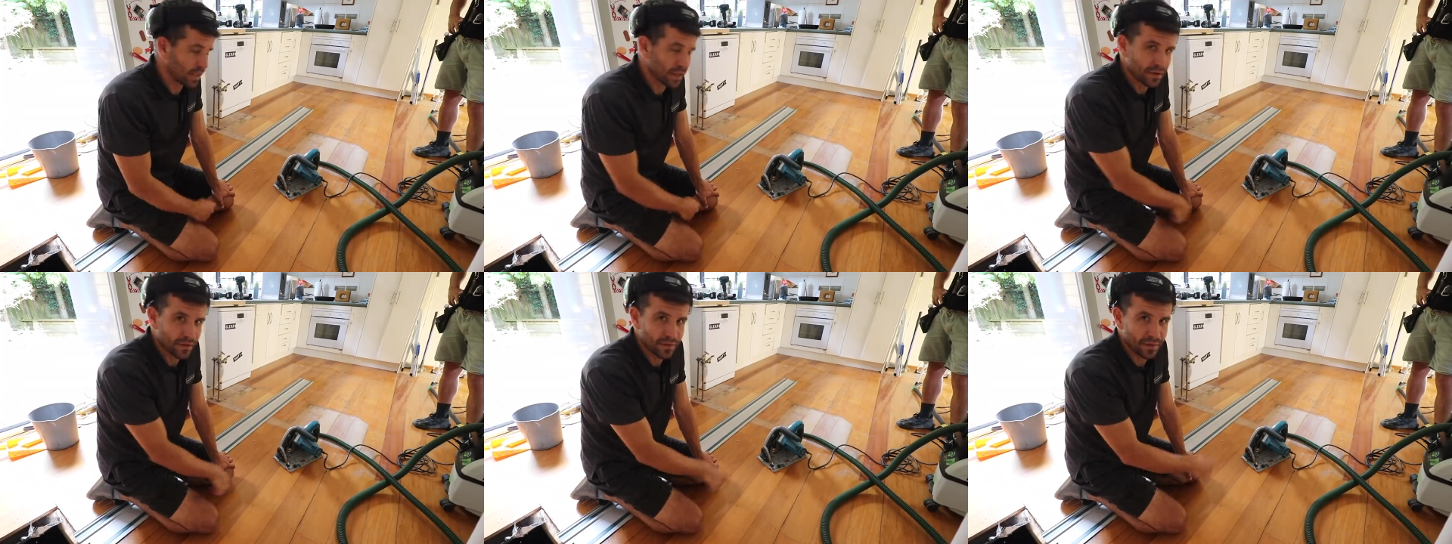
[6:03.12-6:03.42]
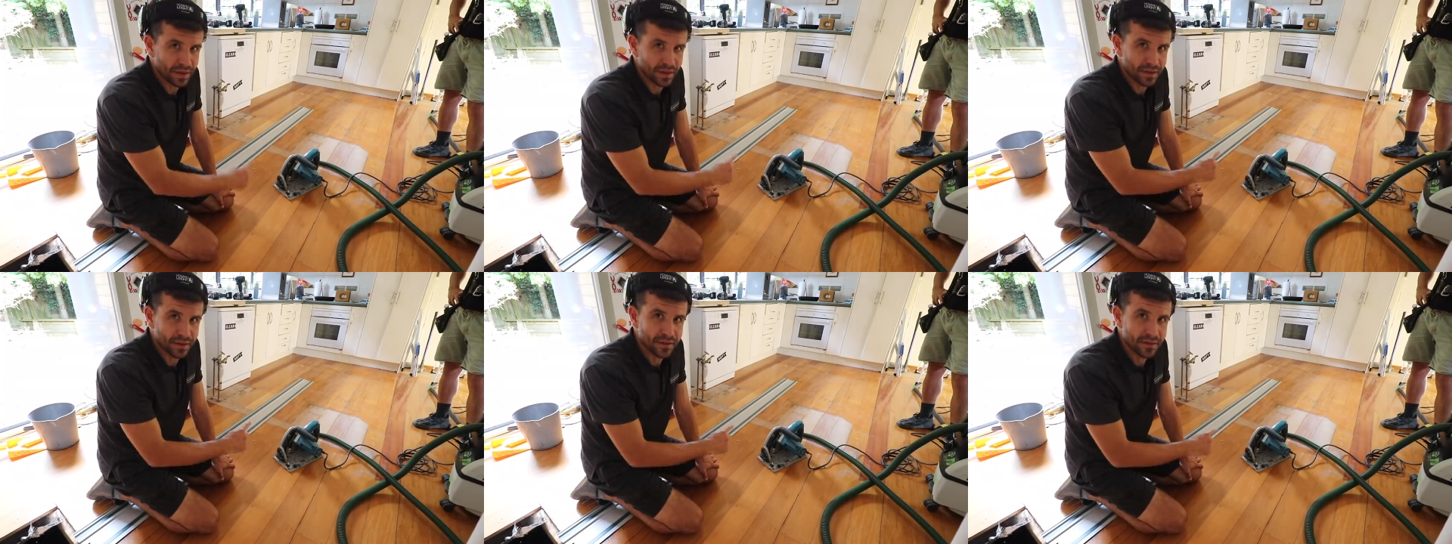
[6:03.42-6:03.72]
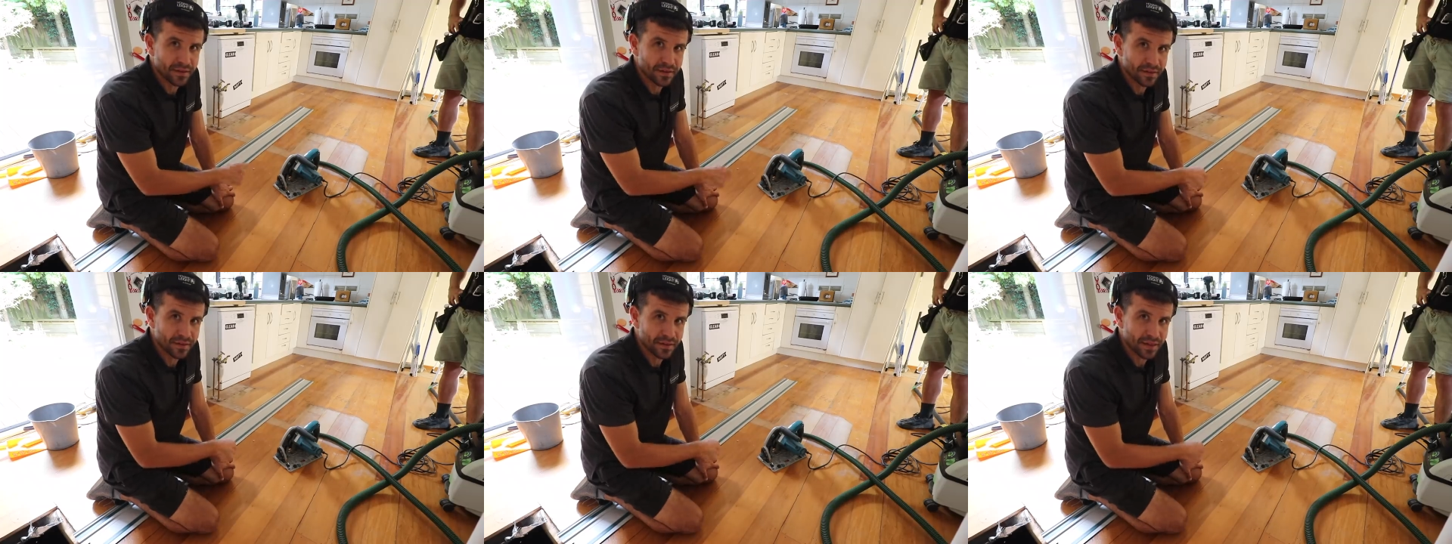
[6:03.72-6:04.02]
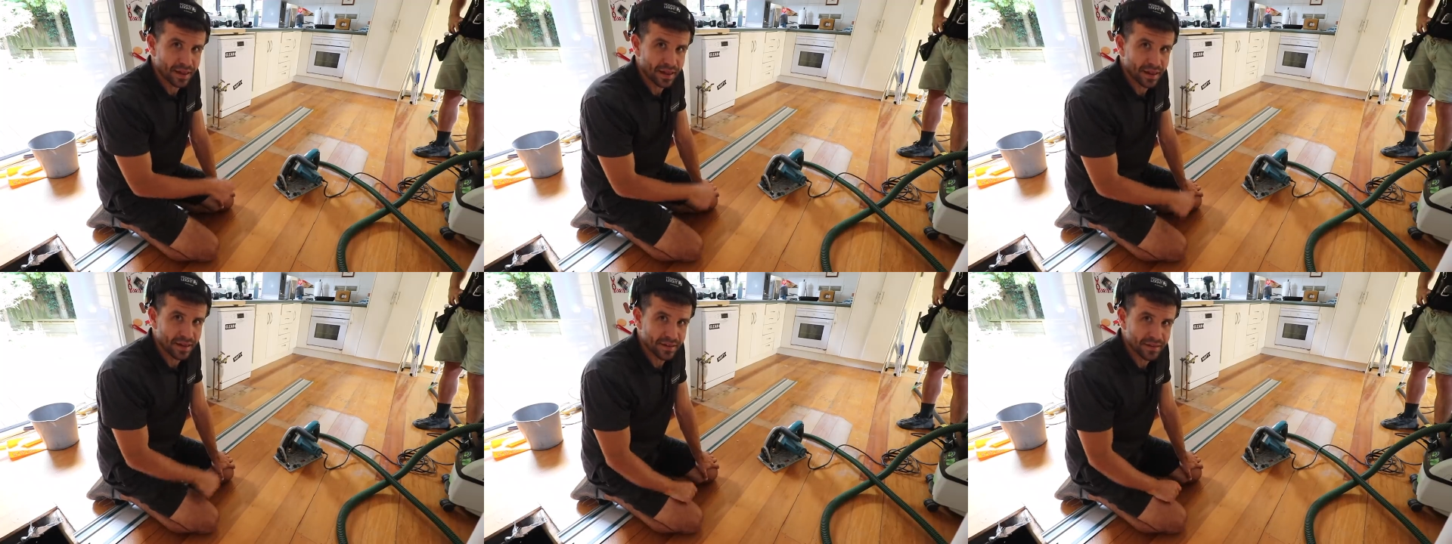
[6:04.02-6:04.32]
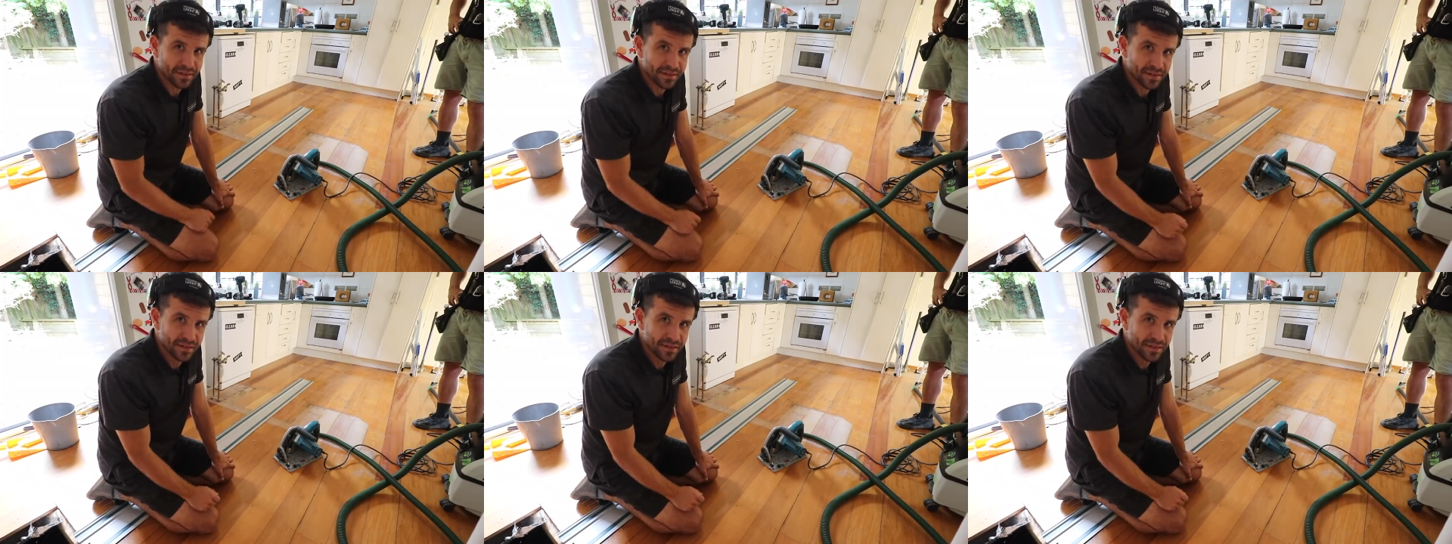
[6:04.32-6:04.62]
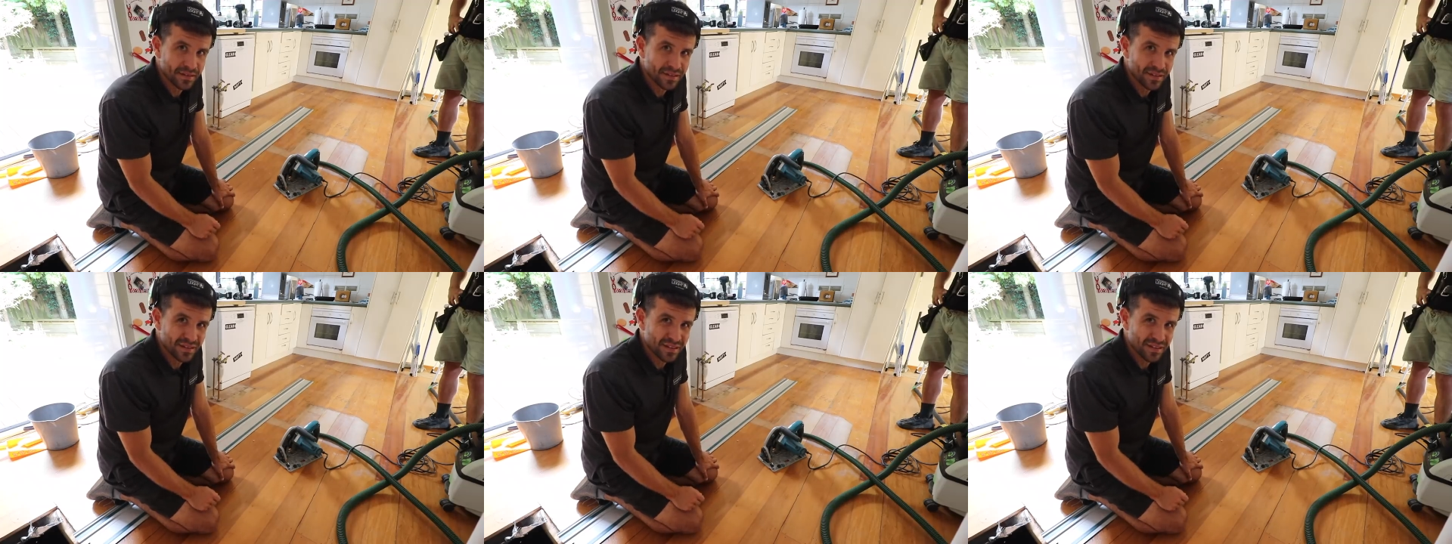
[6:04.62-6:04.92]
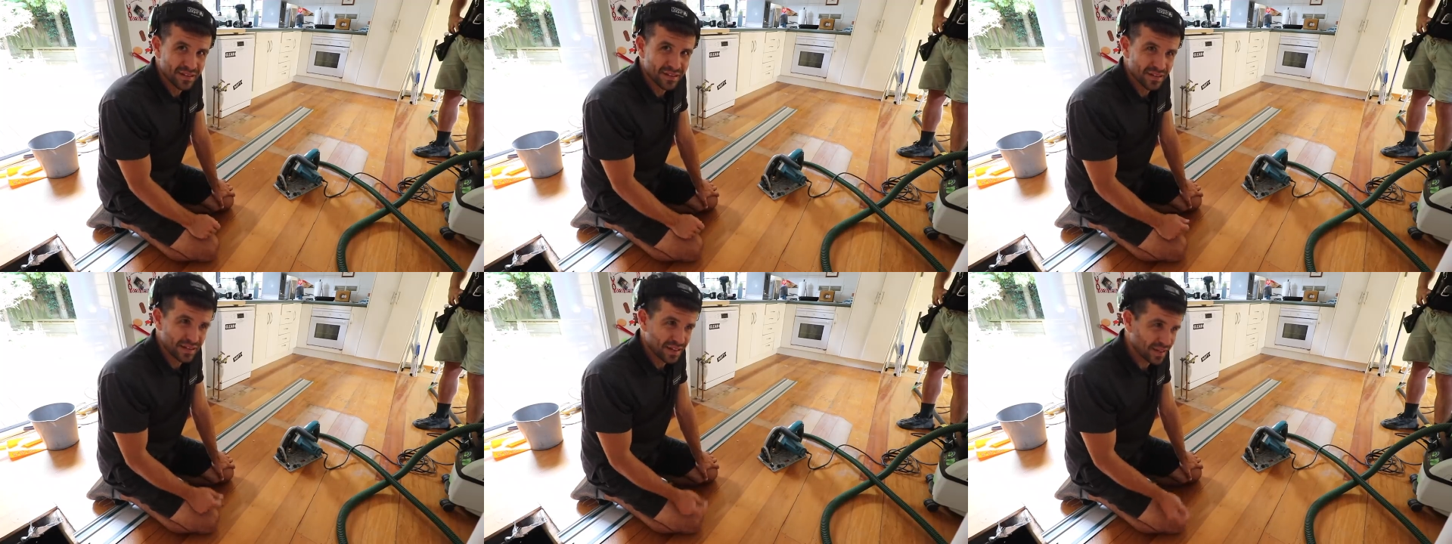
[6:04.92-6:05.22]
under there and
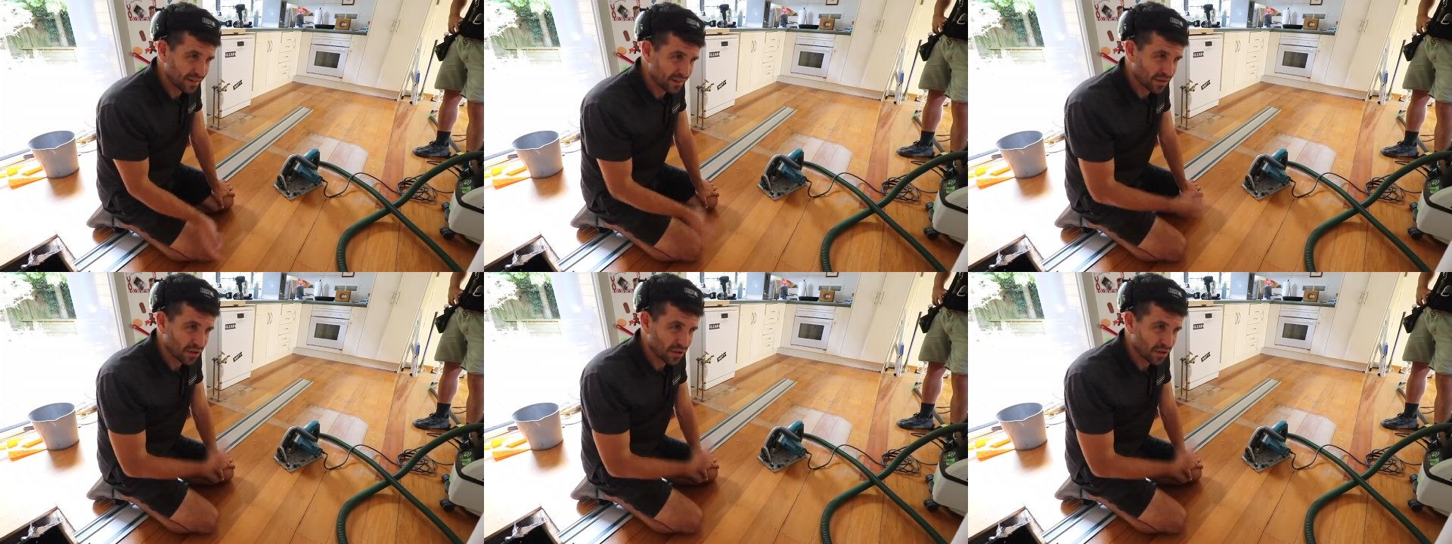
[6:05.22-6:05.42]
getting